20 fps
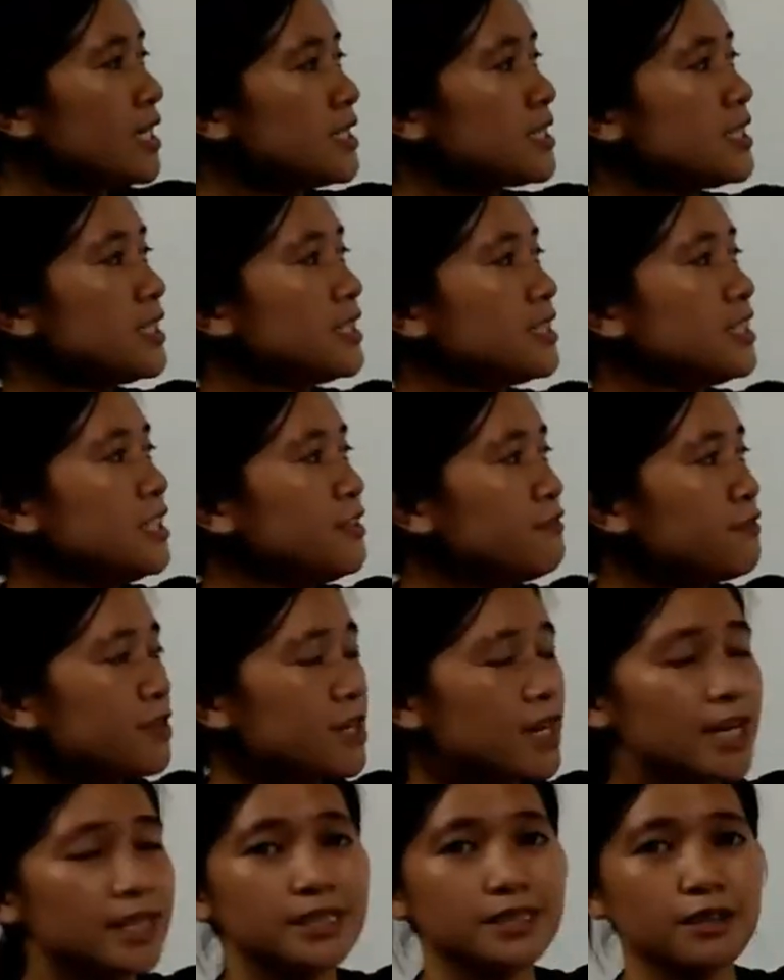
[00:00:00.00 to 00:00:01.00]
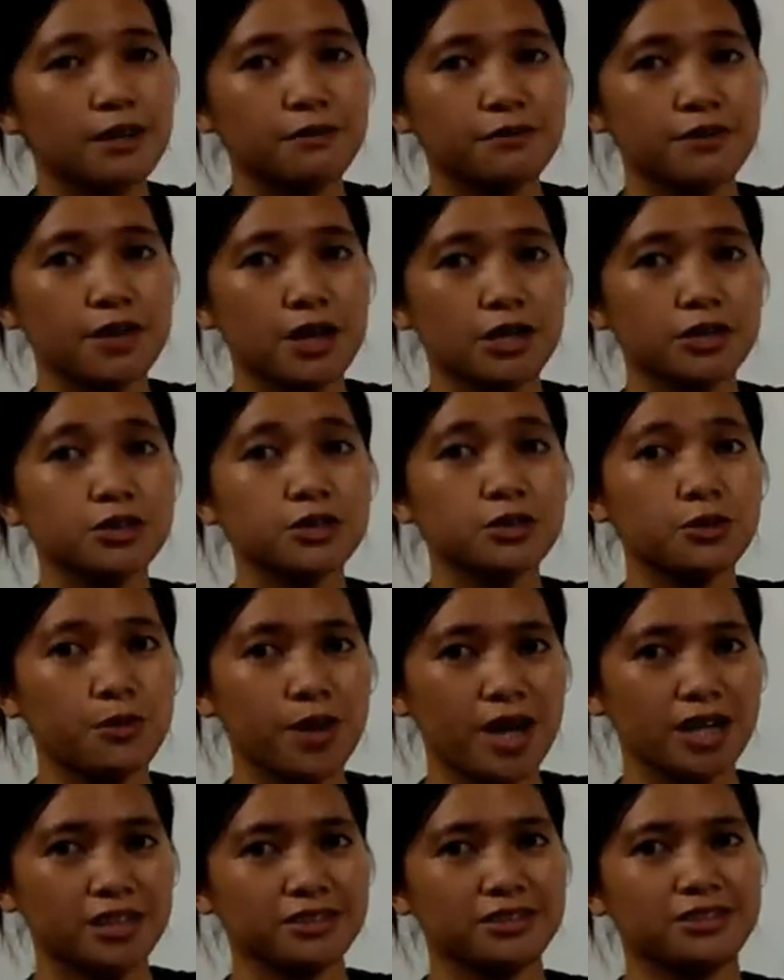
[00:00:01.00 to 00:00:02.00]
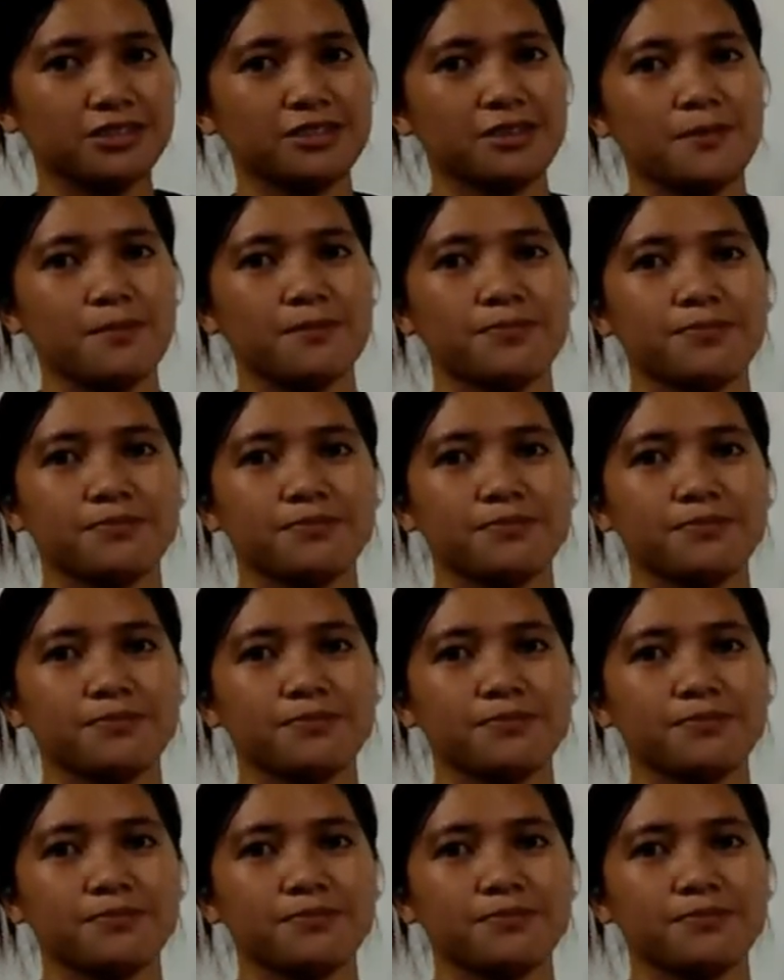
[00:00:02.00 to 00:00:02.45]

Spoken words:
is the difference of their squares.